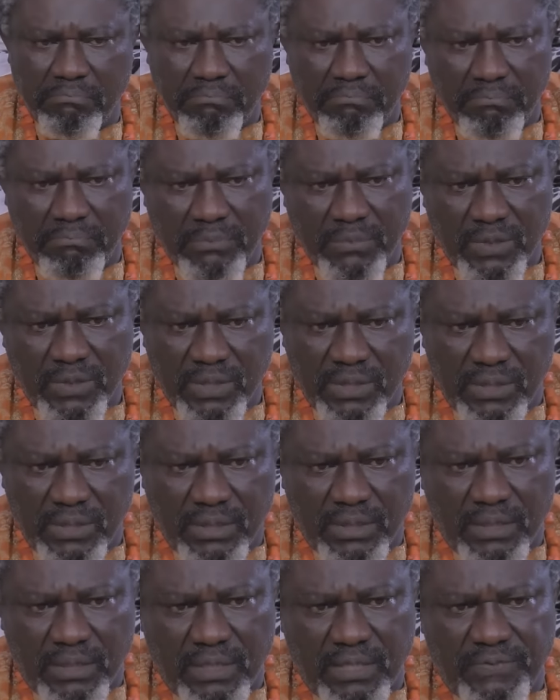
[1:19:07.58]
Yeah.
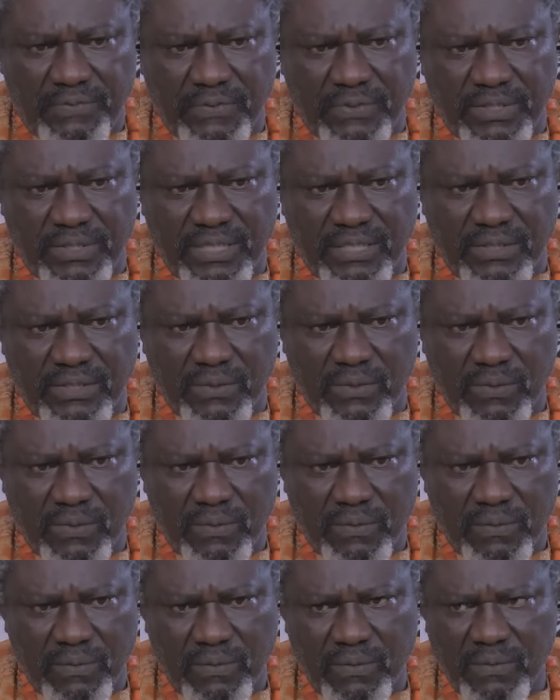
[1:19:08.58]
If you say so.
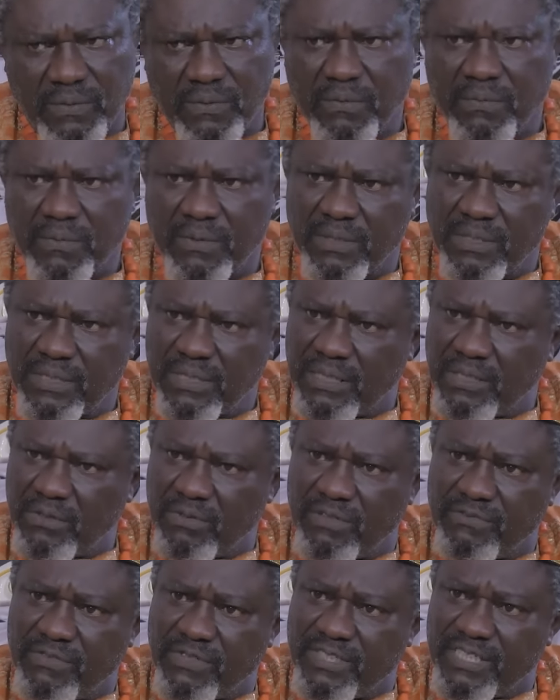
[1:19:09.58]
But uh, you
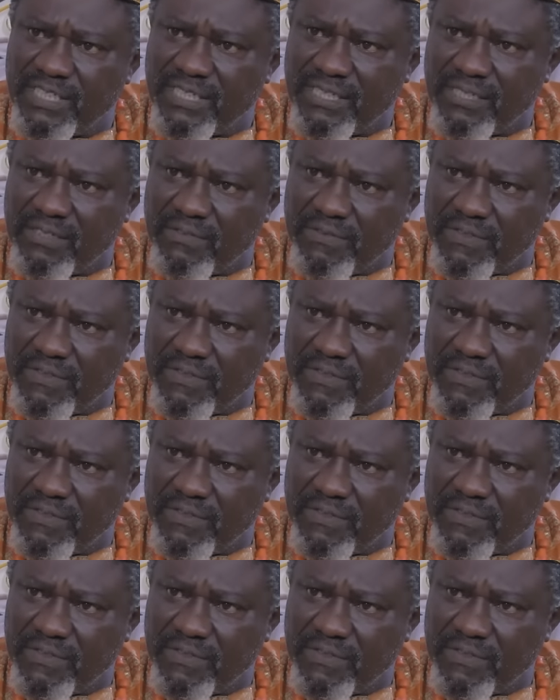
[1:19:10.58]
have to take care of